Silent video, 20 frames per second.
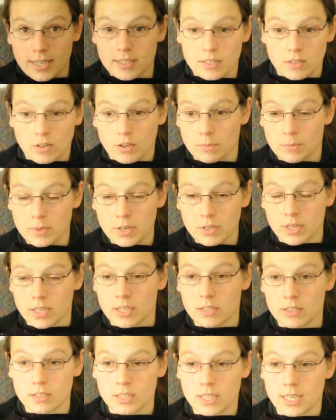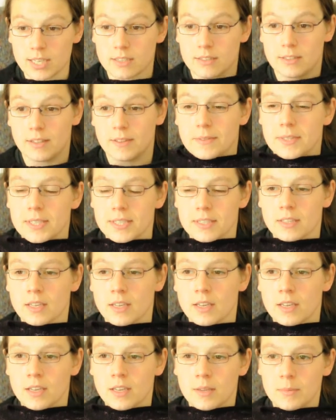long period to test with this,
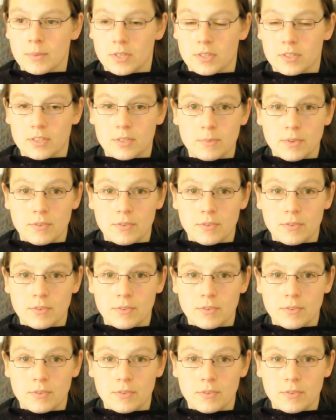because it's my